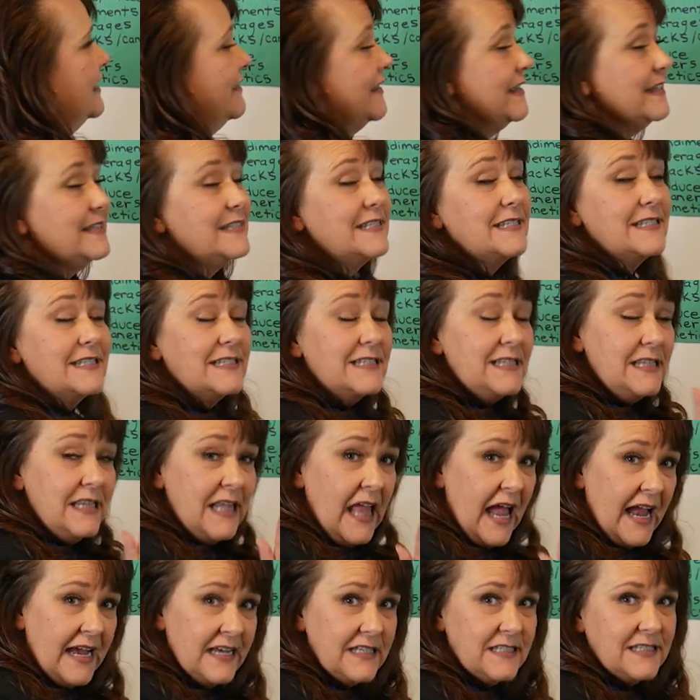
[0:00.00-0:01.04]
that
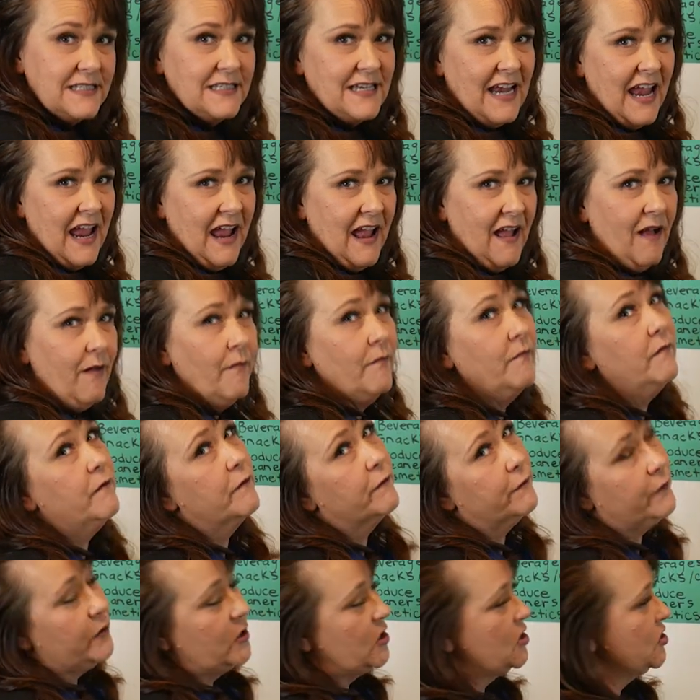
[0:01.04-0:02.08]
sliced ham
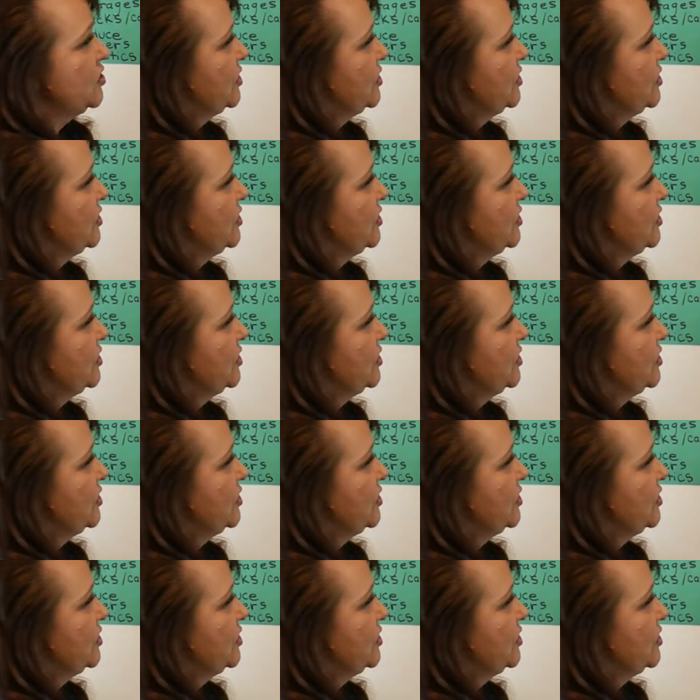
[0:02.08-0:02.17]
for your